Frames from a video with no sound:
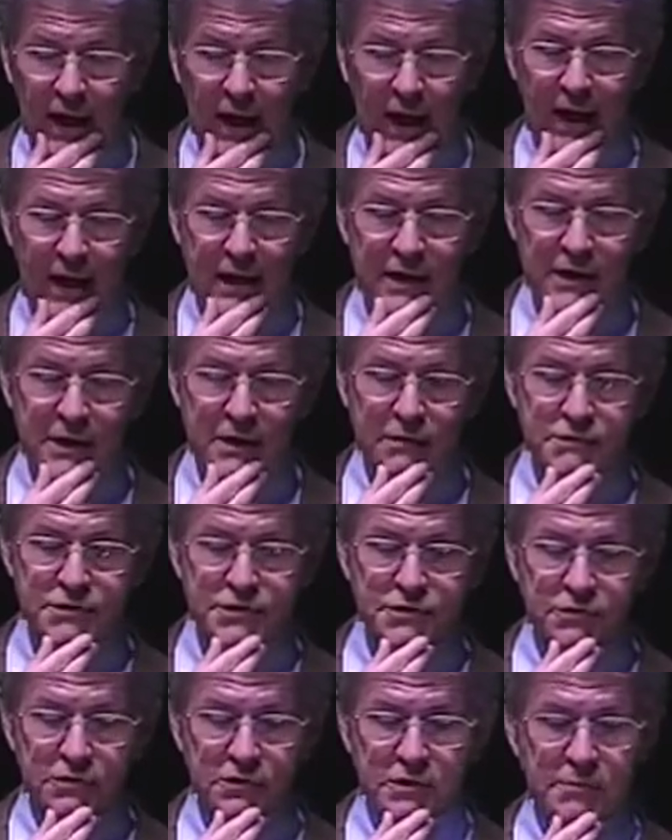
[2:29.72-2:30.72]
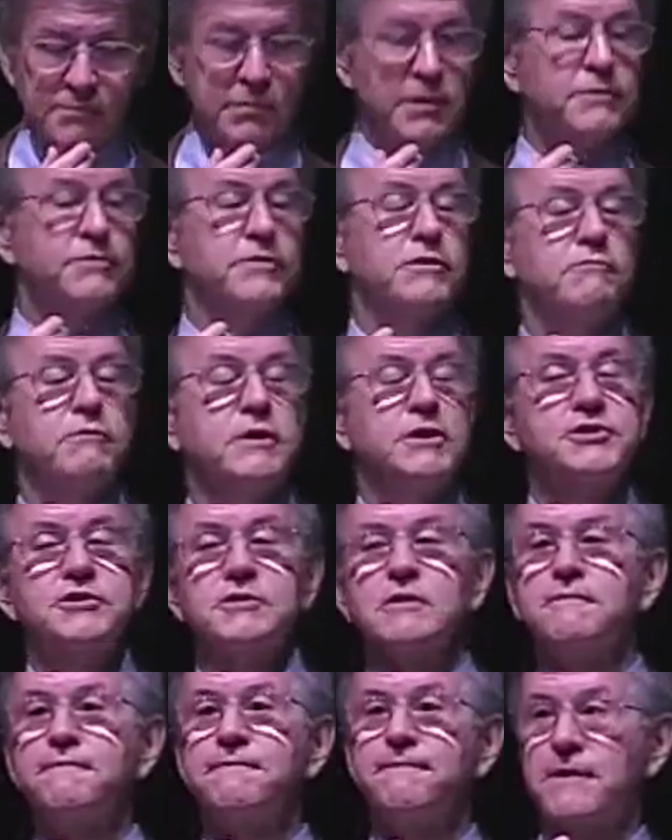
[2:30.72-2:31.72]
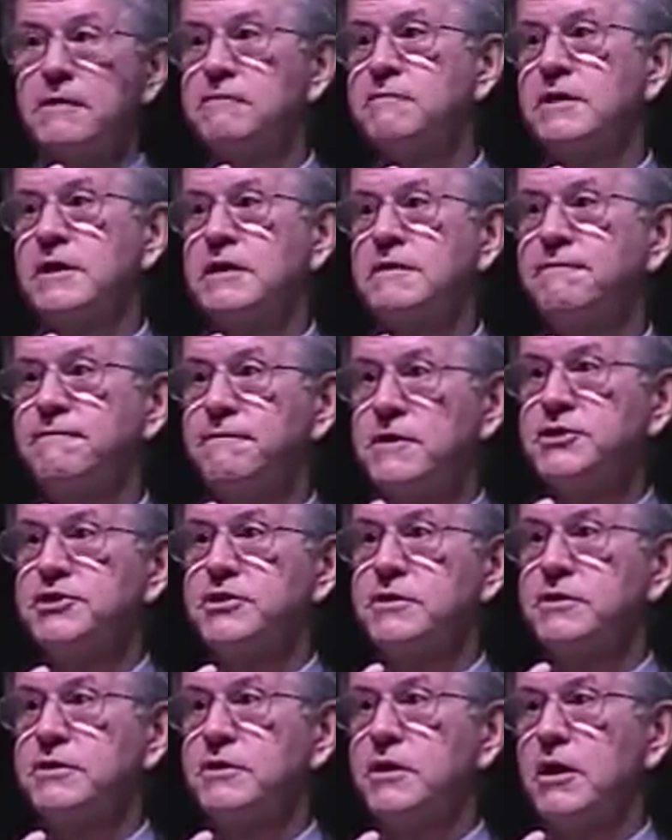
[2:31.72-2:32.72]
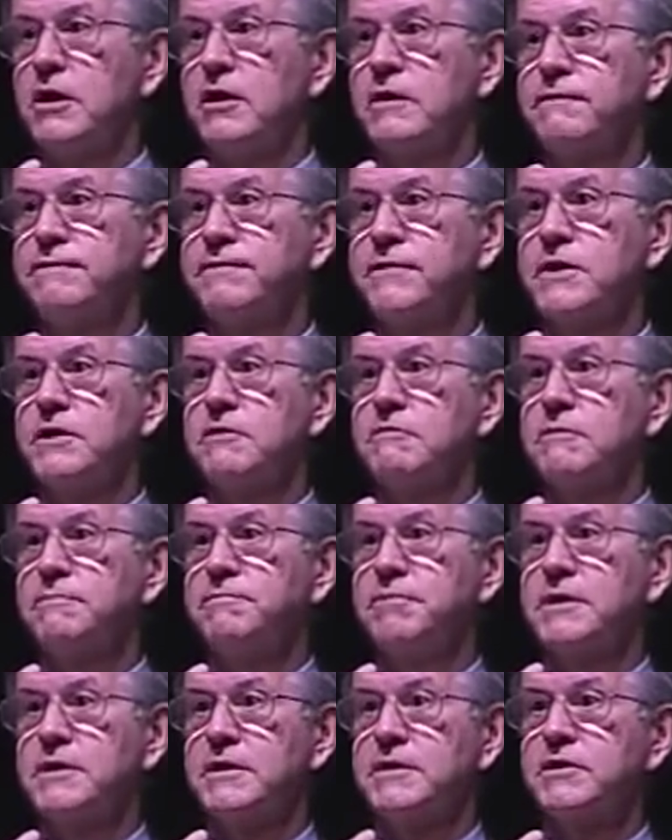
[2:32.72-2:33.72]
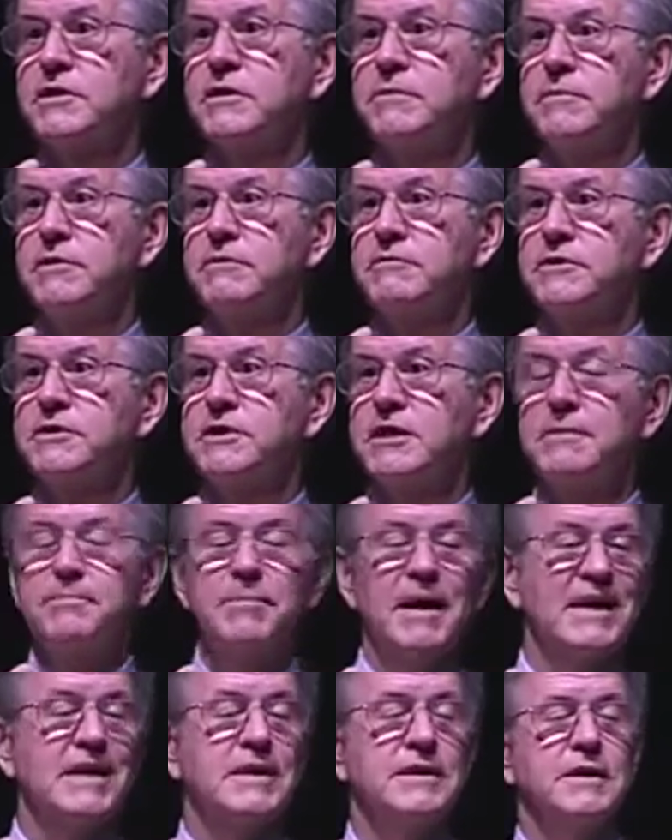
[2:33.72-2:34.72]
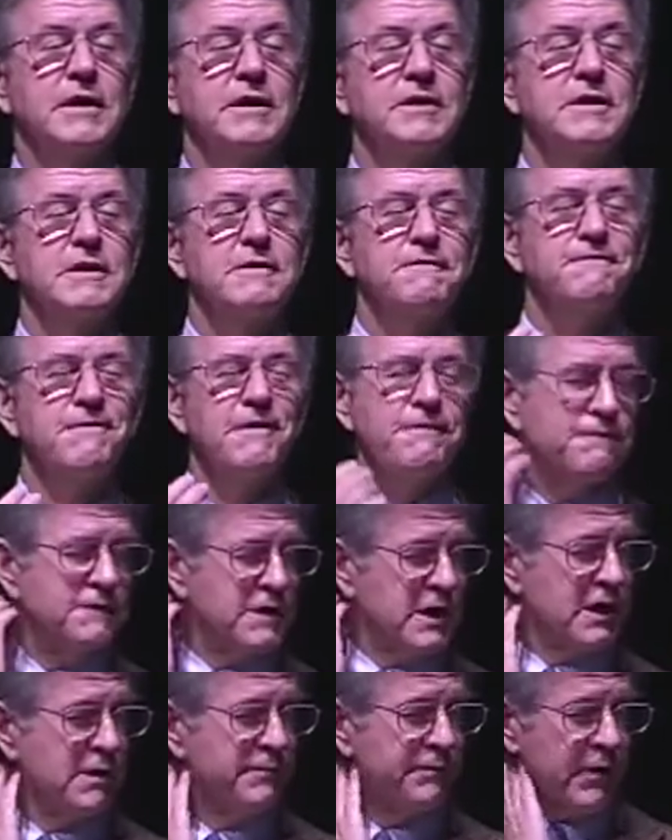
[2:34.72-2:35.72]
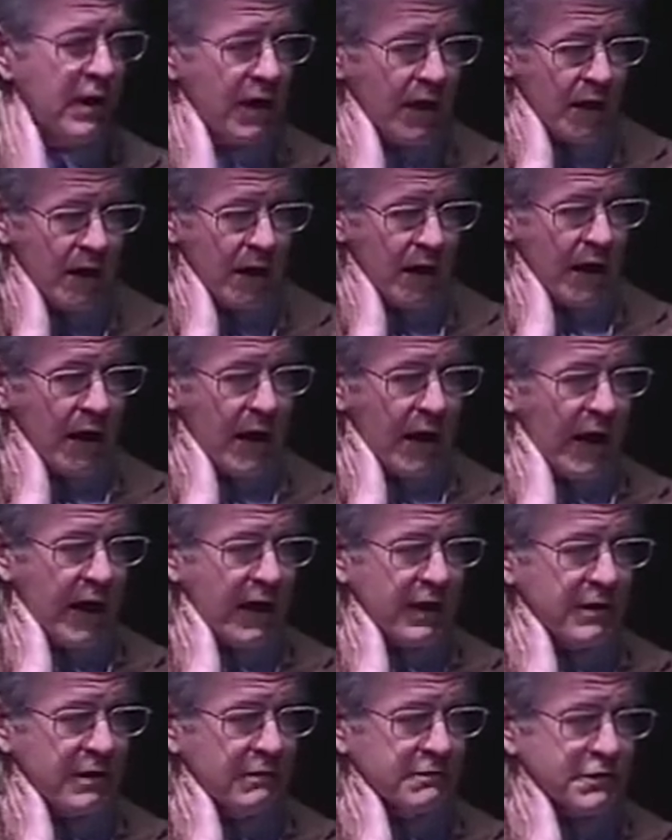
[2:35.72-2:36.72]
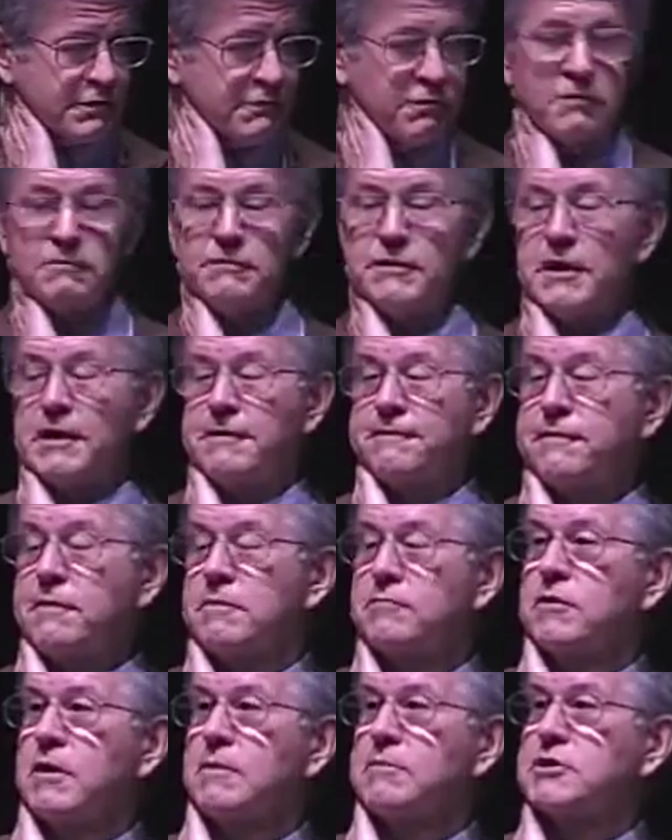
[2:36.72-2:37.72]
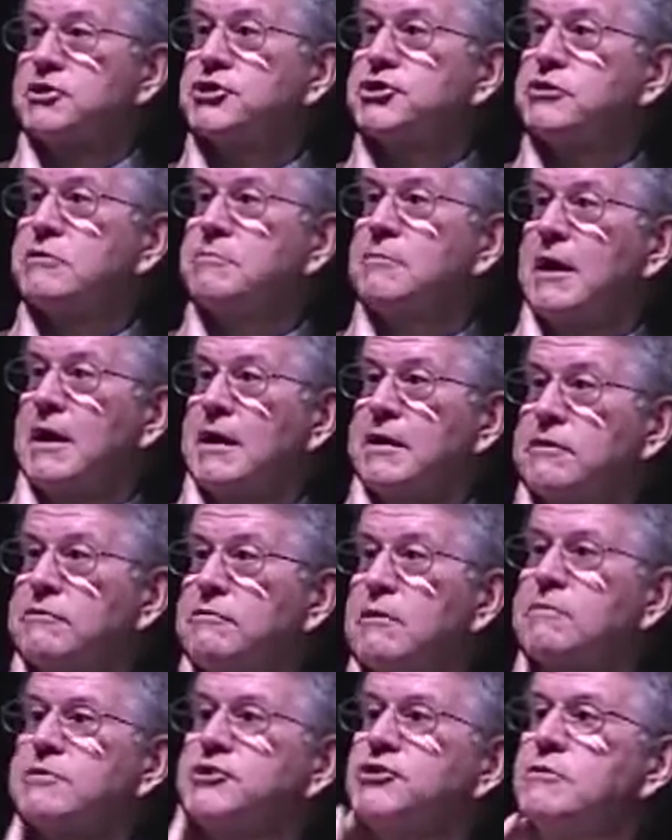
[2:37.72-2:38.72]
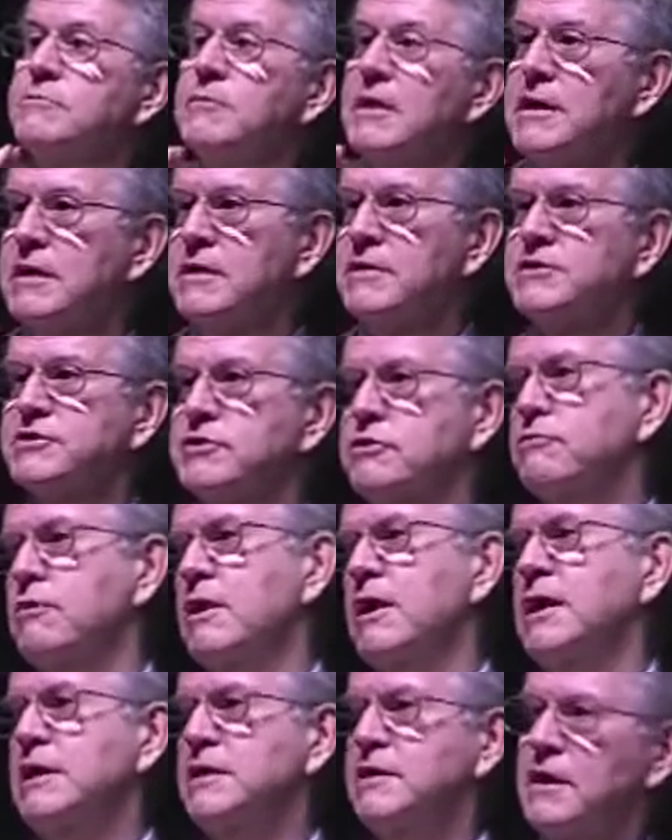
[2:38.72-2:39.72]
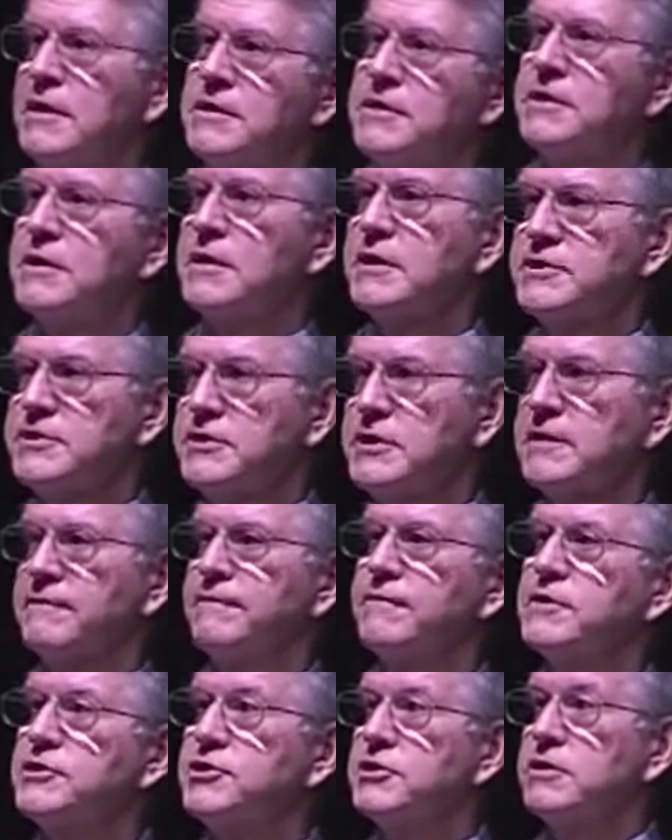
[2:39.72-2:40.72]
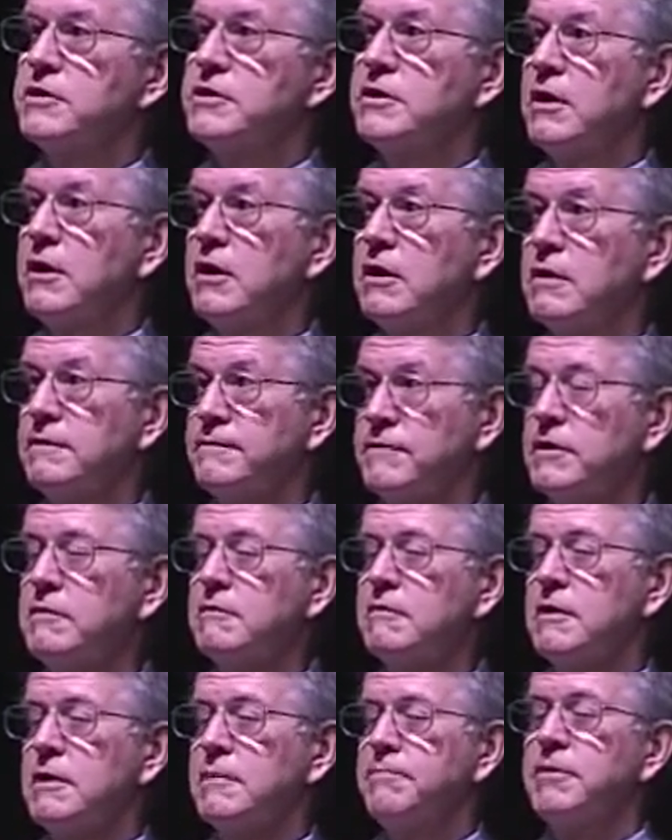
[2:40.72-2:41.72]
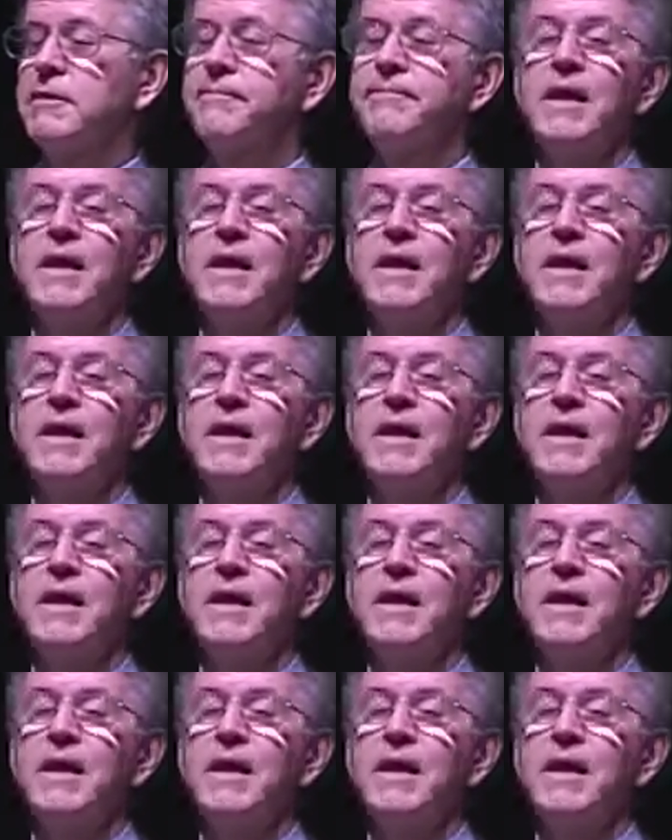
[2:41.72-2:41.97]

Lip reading: and he was talking about the original founding vision of the European community back in 1950. And there was a quote there from Robert Schuman. Robert Schuman had this great idealistic vision of Europe,